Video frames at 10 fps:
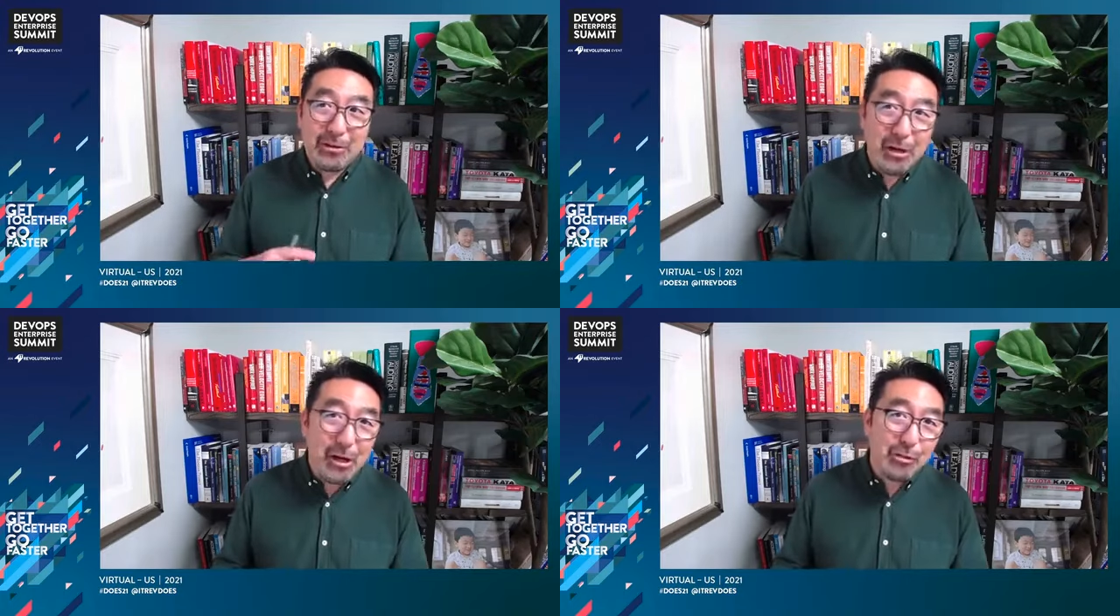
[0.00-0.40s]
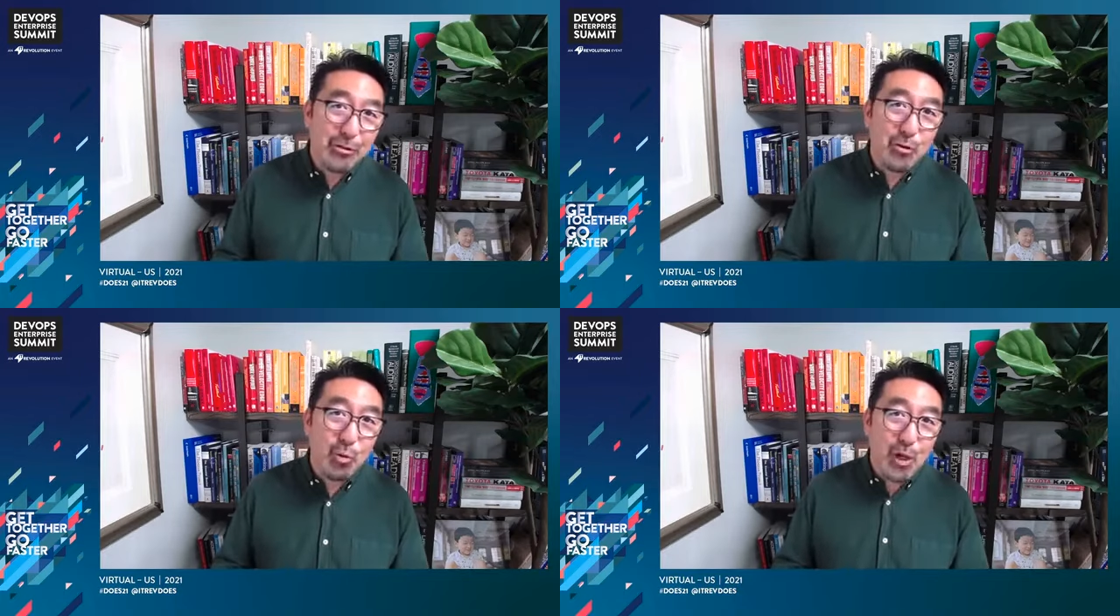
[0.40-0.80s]

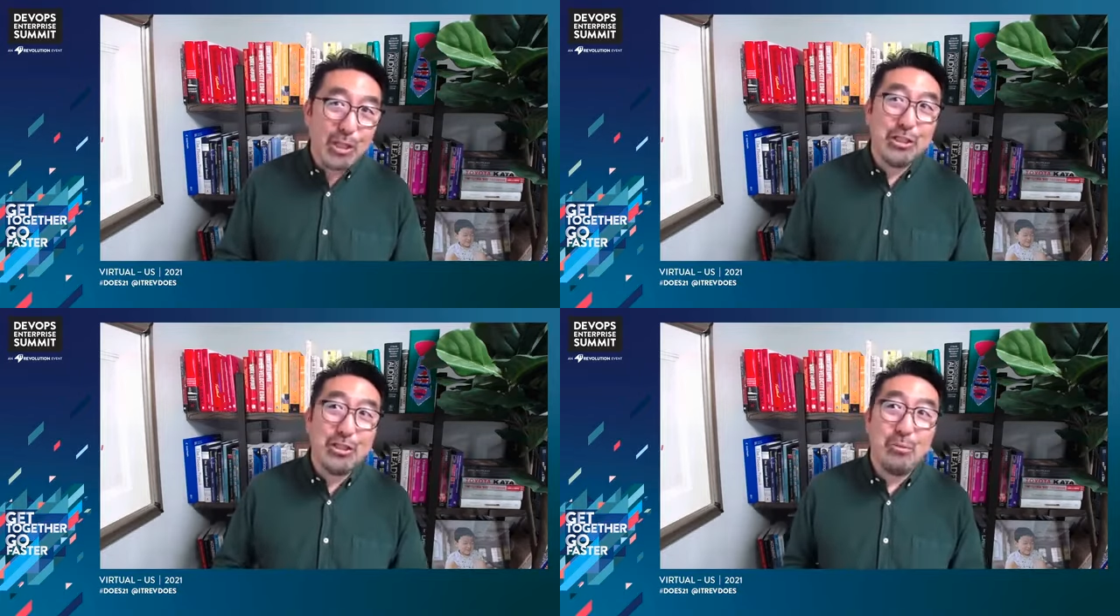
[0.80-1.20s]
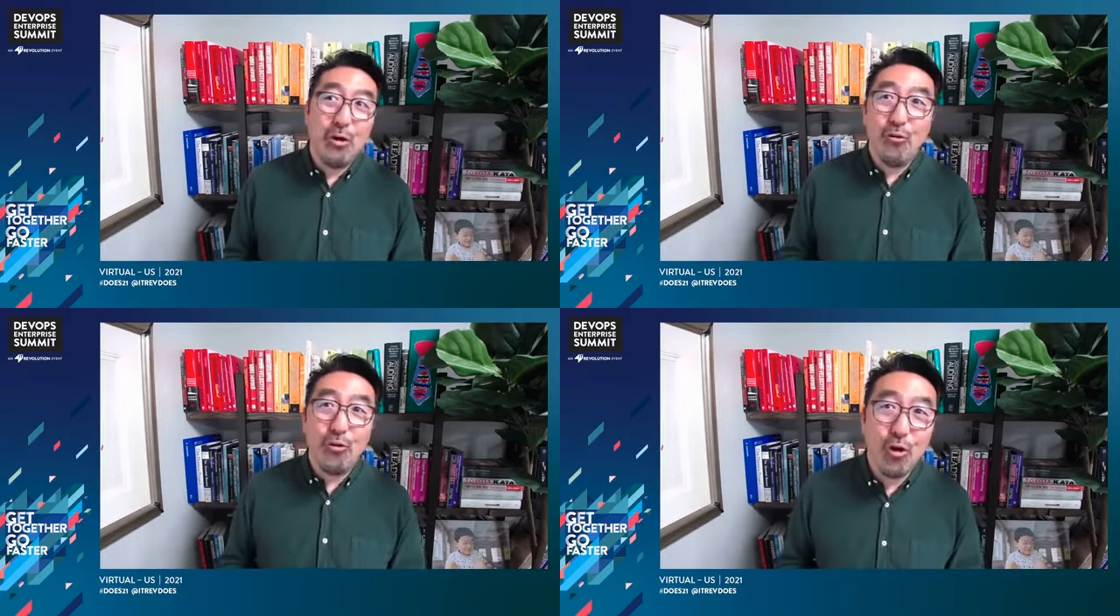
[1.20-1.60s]
talks, watching them
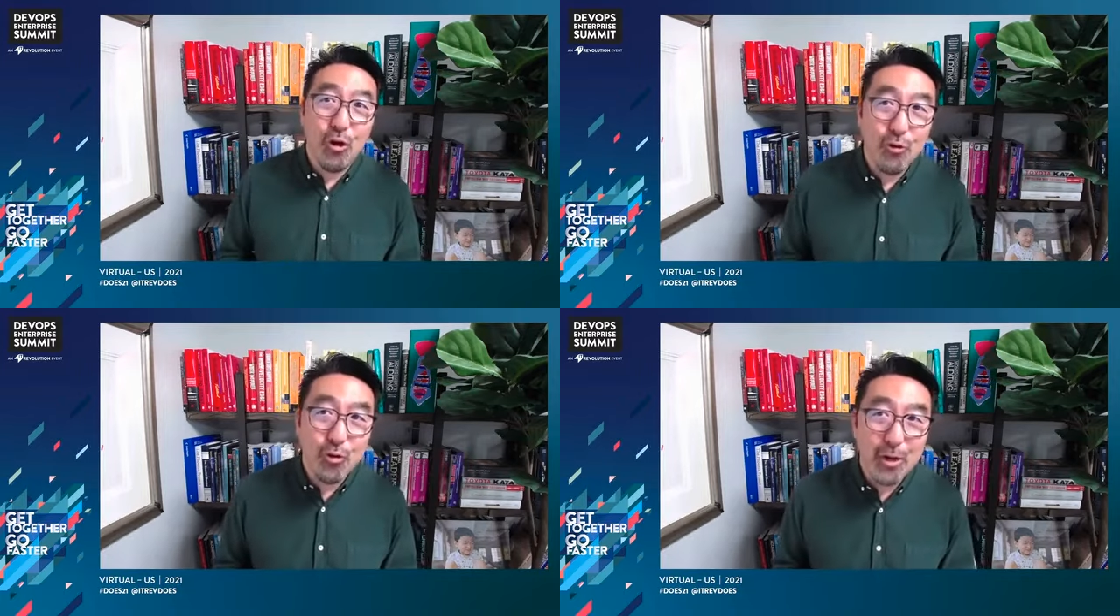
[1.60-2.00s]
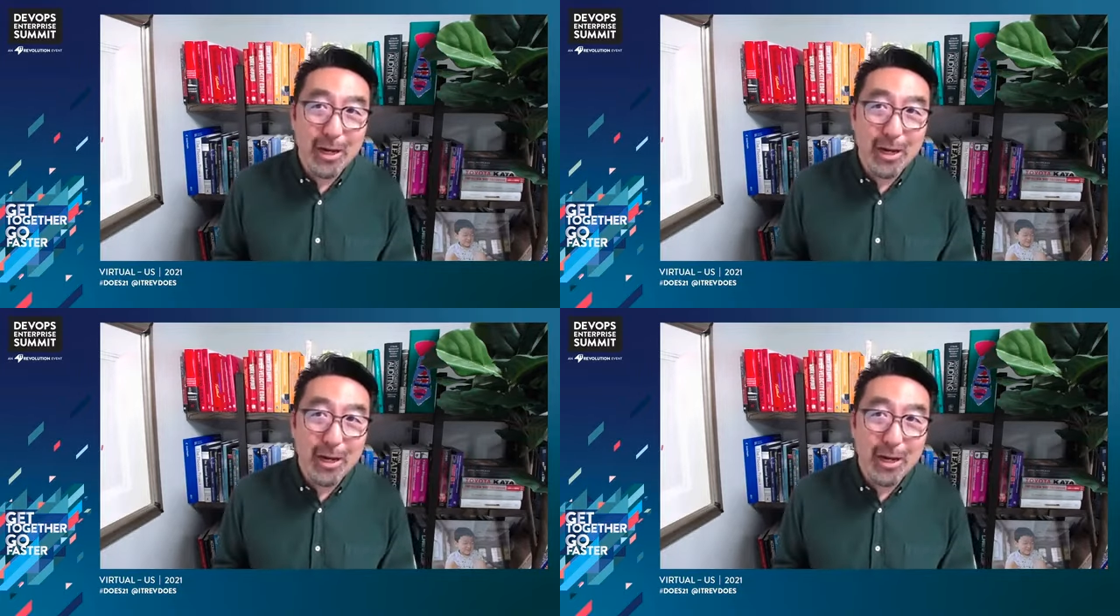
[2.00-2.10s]
over and over,